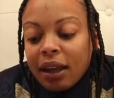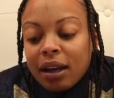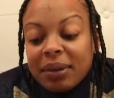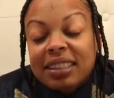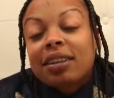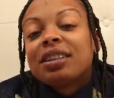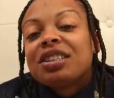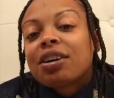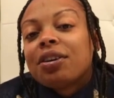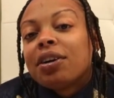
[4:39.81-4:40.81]
it's going to
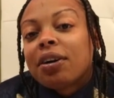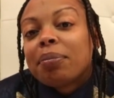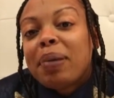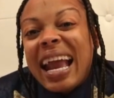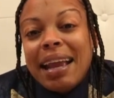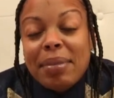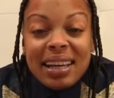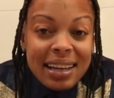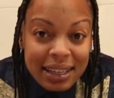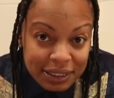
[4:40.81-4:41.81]
show your
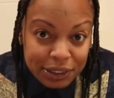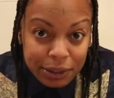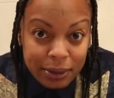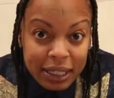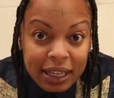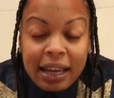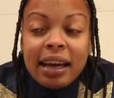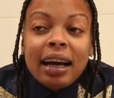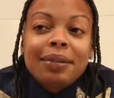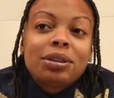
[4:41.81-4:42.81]
payment history,
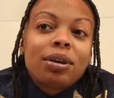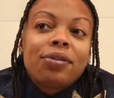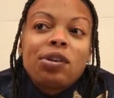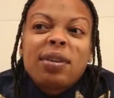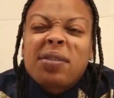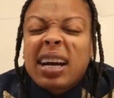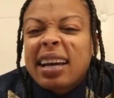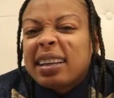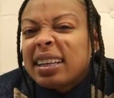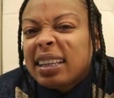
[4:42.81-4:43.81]
so if you've ever
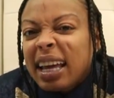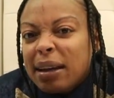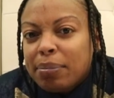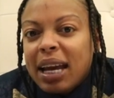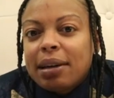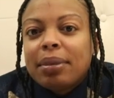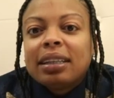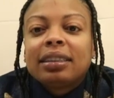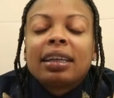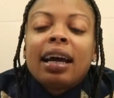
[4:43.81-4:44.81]
had any late
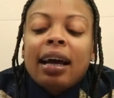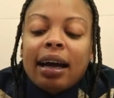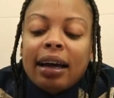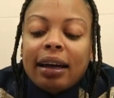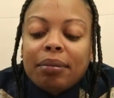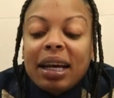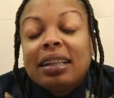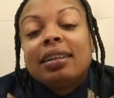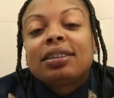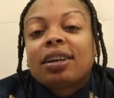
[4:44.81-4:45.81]
payments,
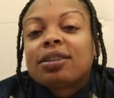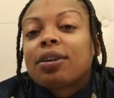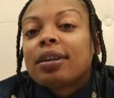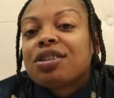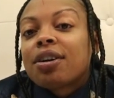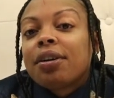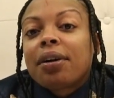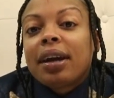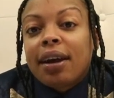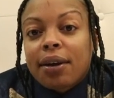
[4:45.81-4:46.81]
and then it's also going to show
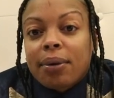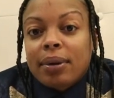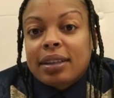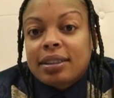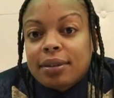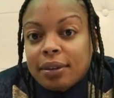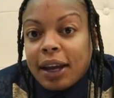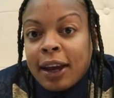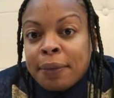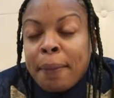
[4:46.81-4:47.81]
your inquiries,
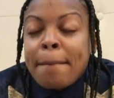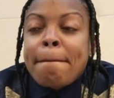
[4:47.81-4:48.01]
okay?